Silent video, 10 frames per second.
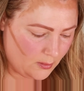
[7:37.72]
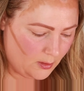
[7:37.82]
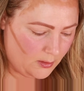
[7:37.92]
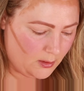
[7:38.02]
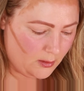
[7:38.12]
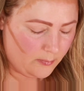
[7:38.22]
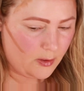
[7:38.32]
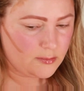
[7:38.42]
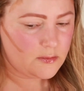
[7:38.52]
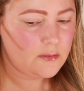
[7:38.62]
And then I'm
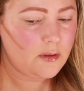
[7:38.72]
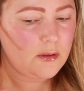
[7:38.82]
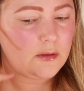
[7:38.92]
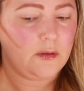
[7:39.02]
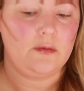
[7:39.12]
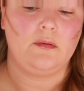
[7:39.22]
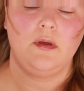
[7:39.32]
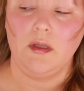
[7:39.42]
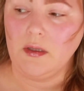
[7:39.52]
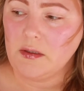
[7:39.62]
also gonna do
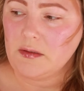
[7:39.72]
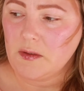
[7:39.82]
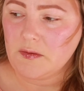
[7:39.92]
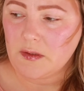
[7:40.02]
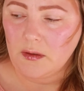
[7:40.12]
just